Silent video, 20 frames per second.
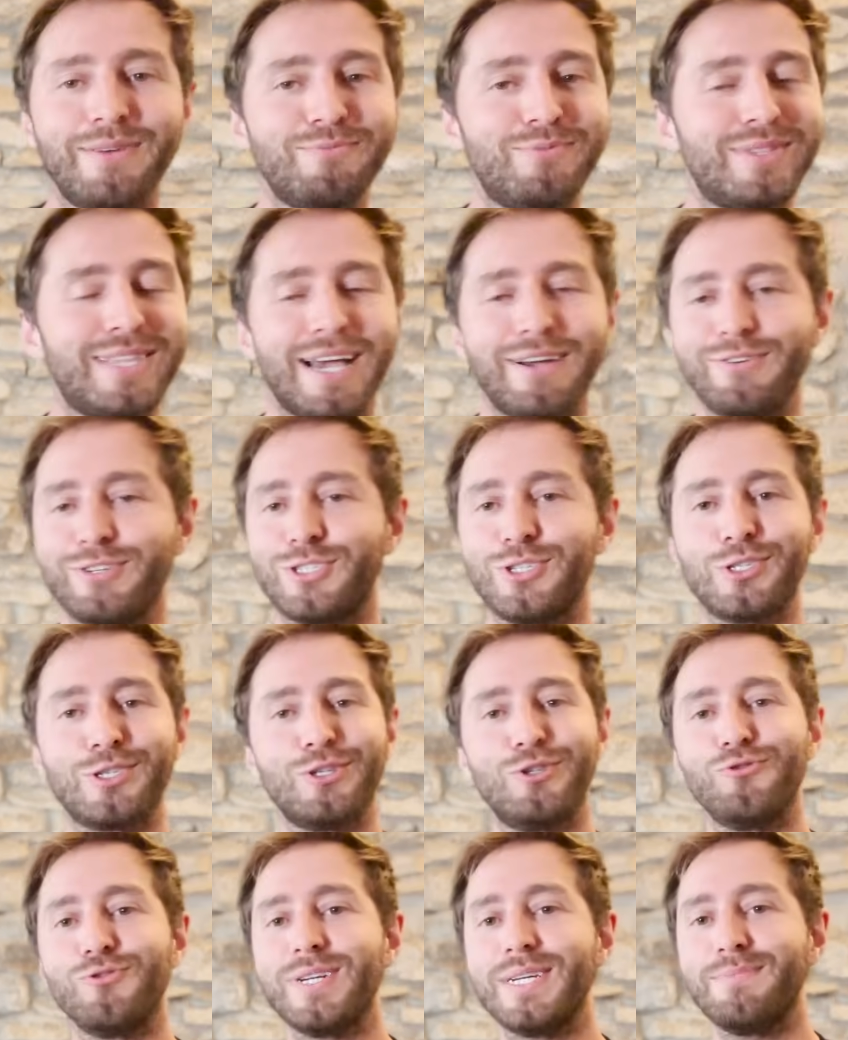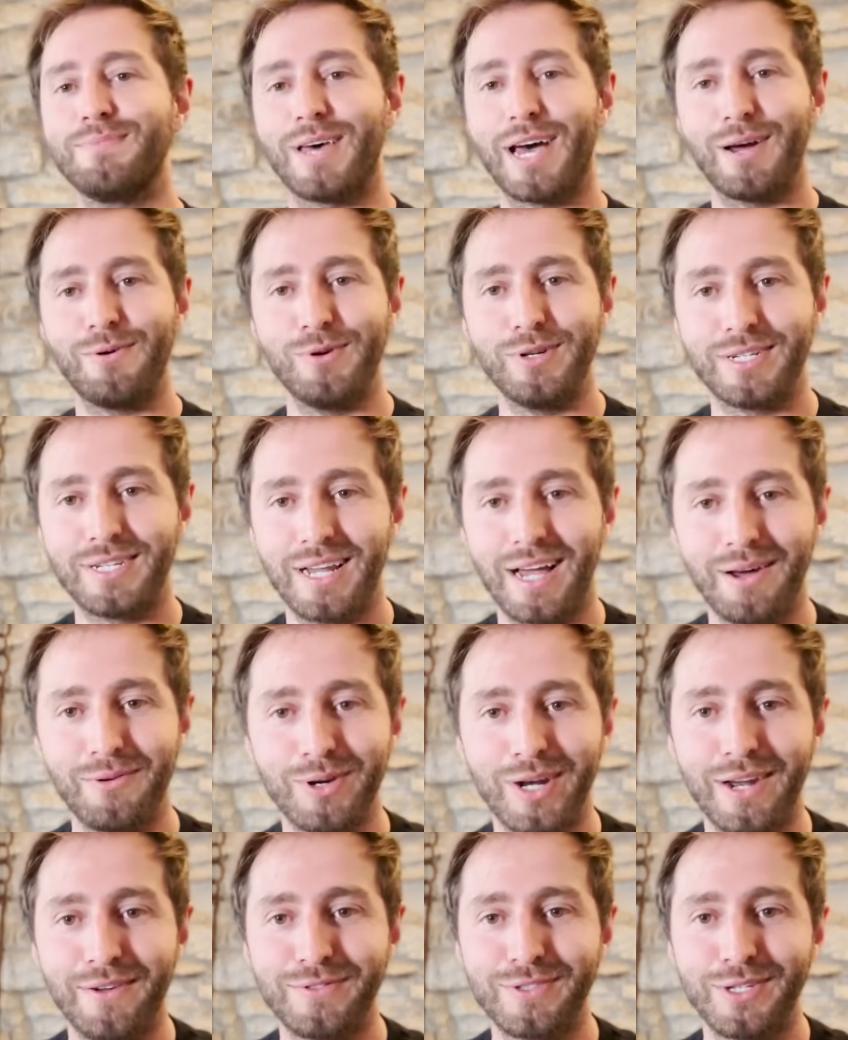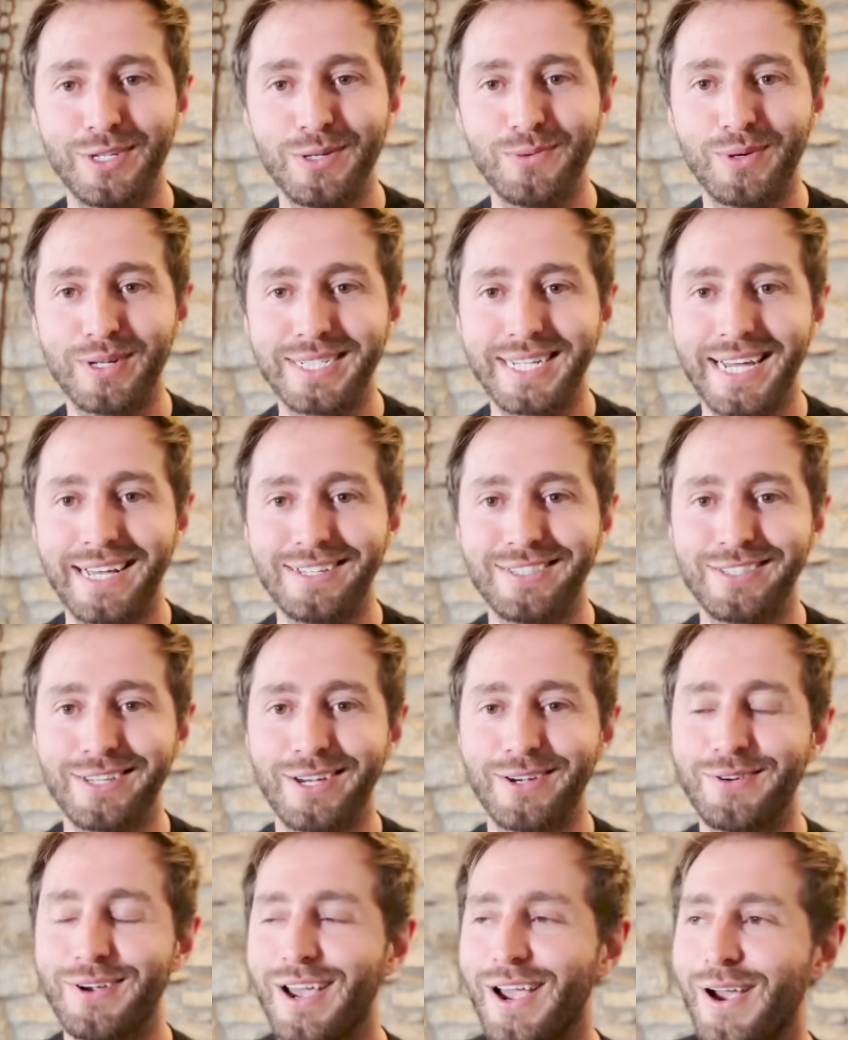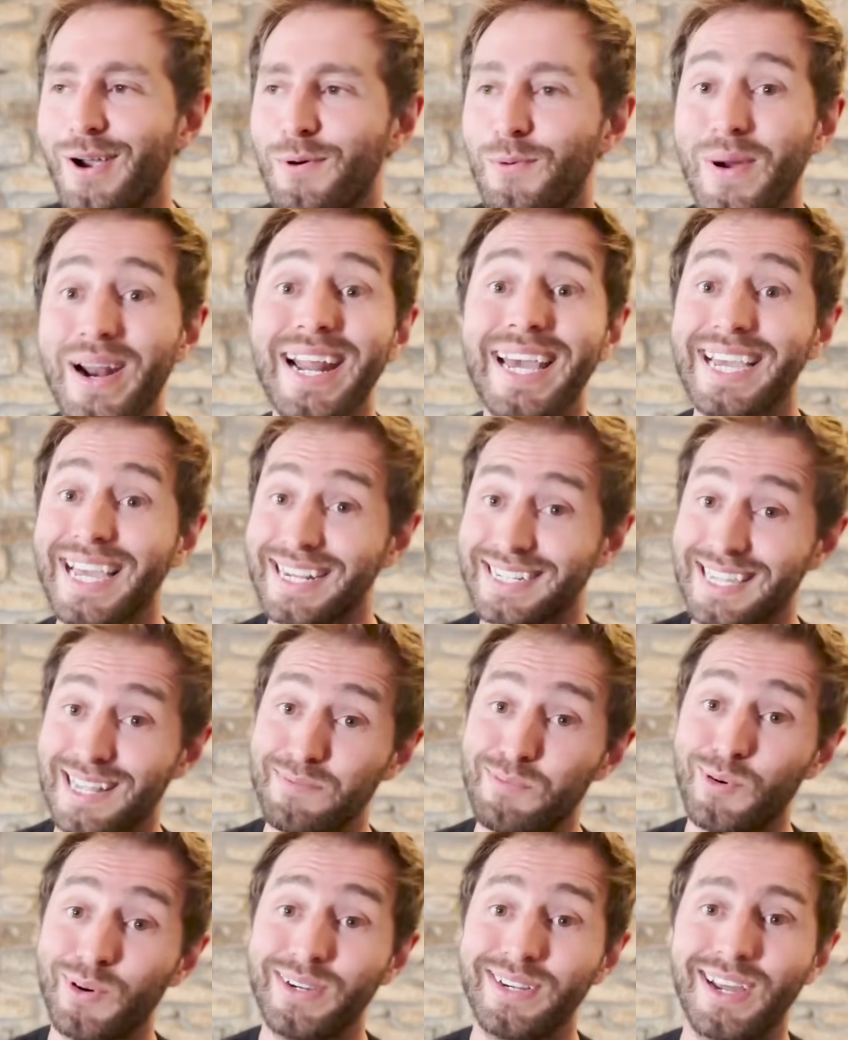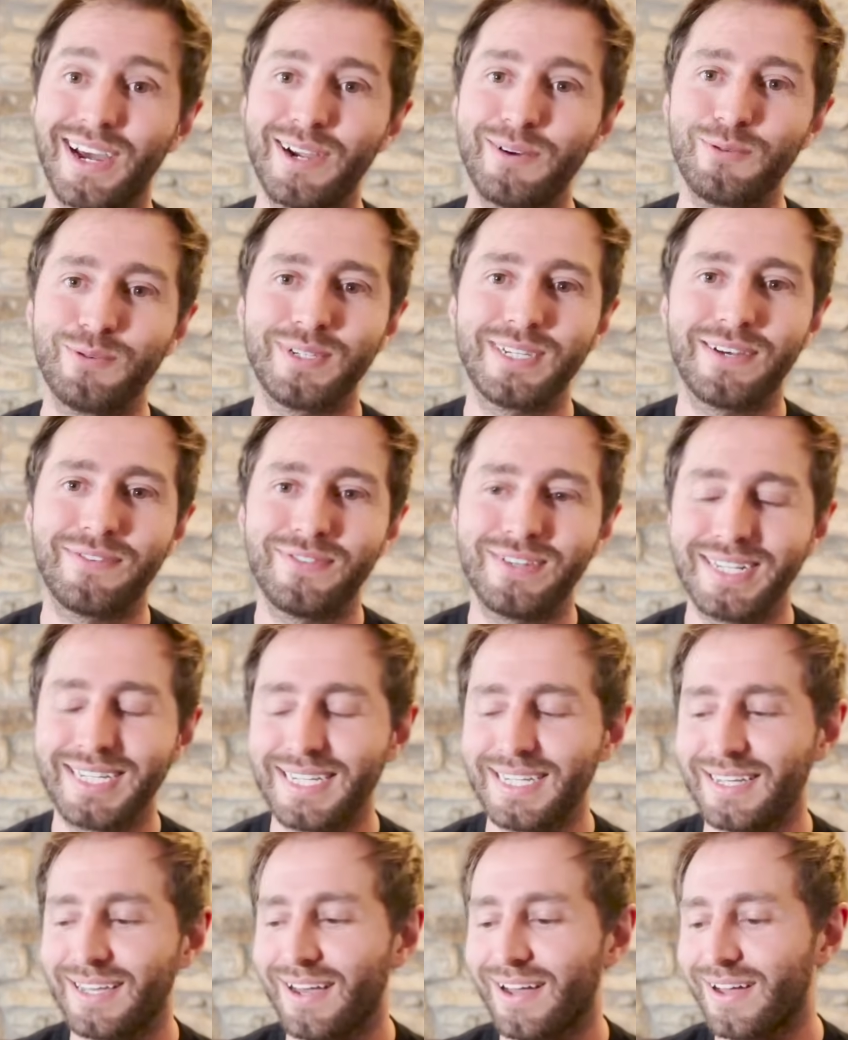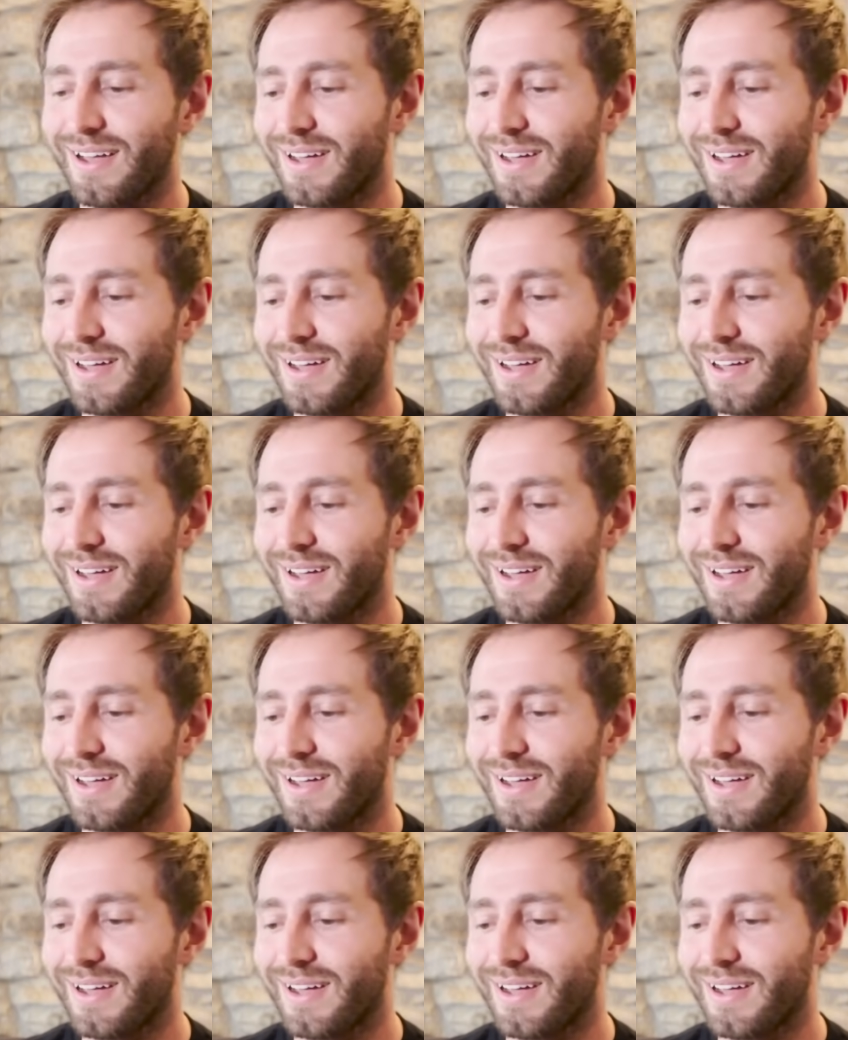That was just a dream that I would love to do one day. So when I get to that point, I will definitely